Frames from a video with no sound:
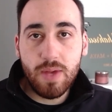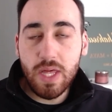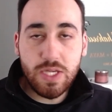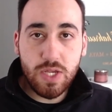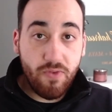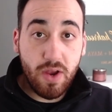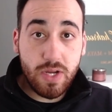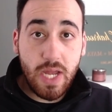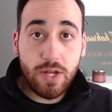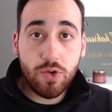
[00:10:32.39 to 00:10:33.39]
And that's just very
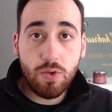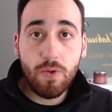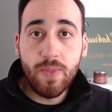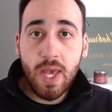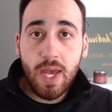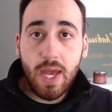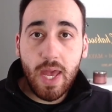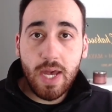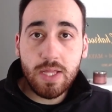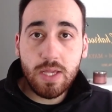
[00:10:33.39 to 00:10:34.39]
natural.
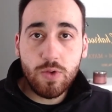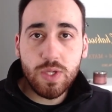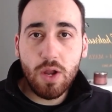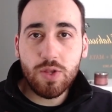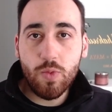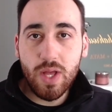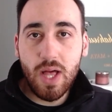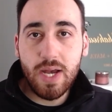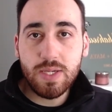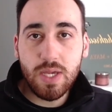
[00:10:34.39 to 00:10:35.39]
And you start to
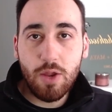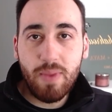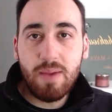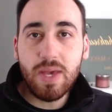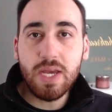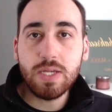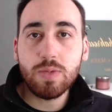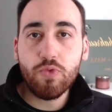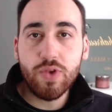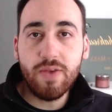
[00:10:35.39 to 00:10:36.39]
realize, you know, maybe his
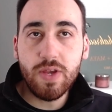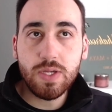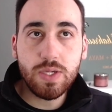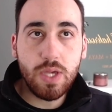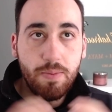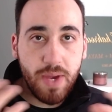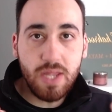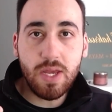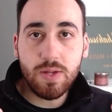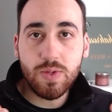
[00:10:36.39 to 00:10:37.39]
previous
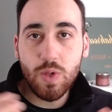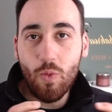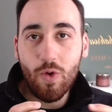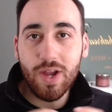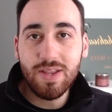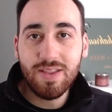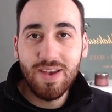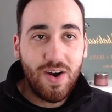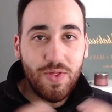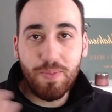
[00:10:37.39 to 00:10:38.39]
opinions weren't
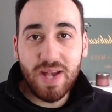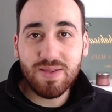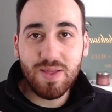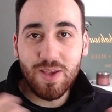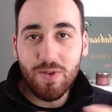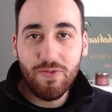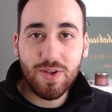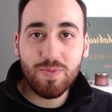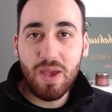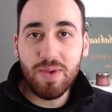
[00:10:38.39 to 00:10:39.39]
the best in the
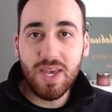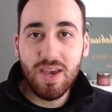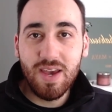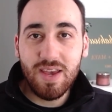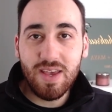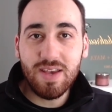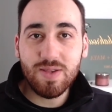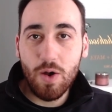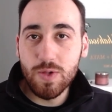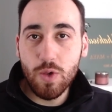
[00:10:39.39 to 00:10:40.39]
universe. Maybe he is
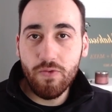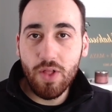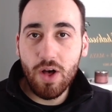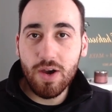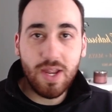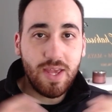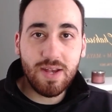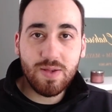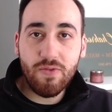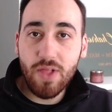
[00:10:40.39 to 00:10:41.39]
also flawed and he
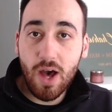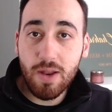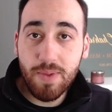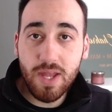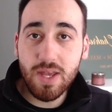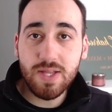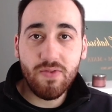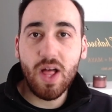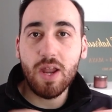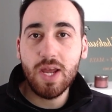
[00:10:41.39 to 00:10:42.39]
has flawed opinions,
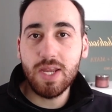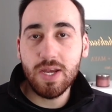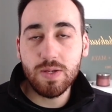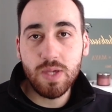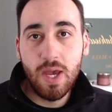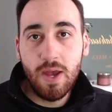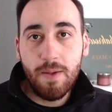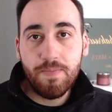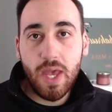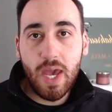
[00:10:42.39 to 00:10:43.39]
flawed ideas,
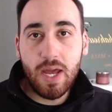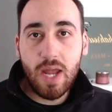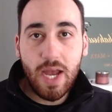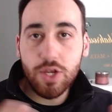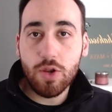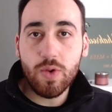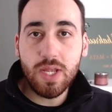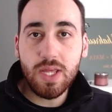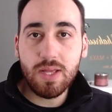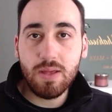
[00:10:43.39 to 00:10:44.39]
and I should
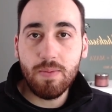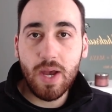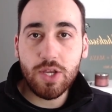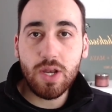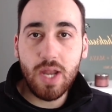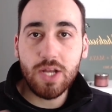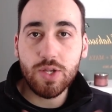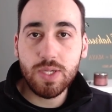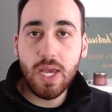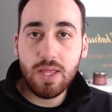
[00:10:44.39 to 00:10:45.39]
critique them. I should not
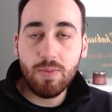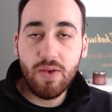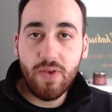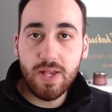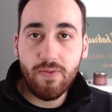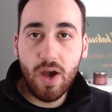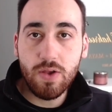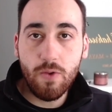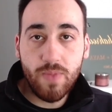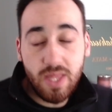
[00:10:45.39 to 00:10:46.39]
just take them at face
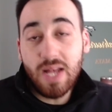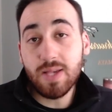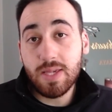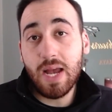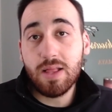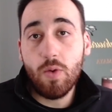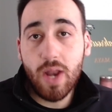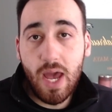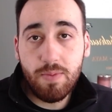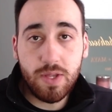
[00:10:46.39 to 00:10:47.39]
value. And that's exactly what
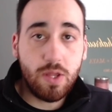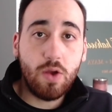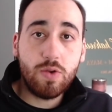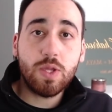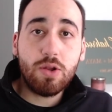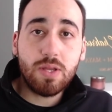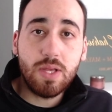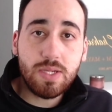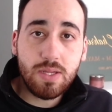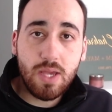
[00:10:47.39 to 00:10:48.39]
happened. You know, you start to
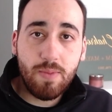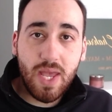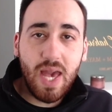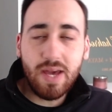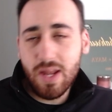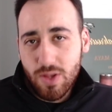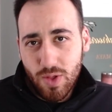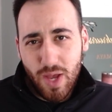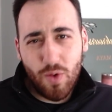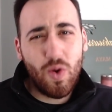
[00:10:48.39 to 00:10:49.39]
listen to him again and you're
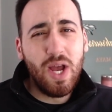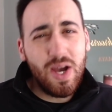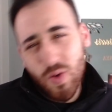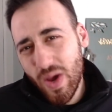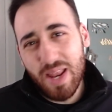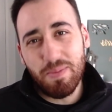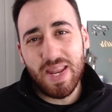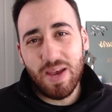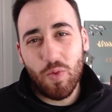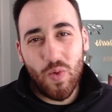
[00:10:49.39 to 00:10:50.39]
like, wait a
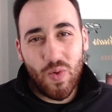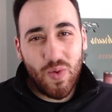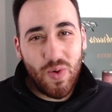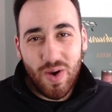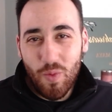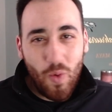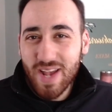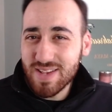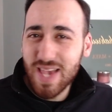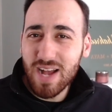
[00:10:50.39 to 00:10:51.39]
minute, why
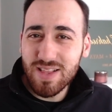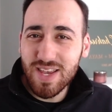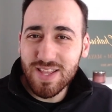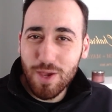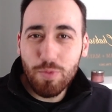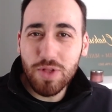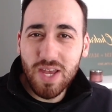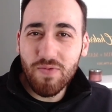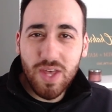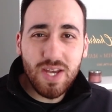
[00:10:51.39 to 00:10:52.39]
exactly do you
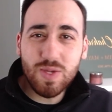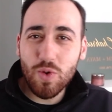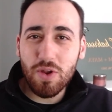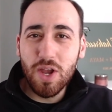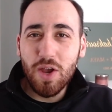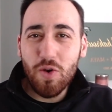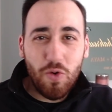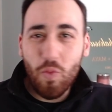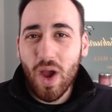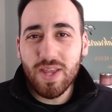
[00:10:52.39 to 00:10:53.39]
believe this, or
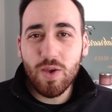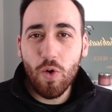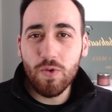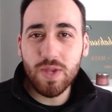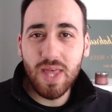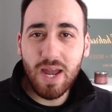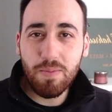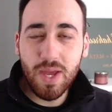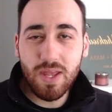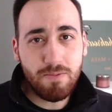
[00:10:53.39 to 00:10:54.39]
why do you hold to that
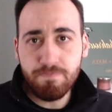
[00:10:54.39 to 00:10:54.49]
opinion?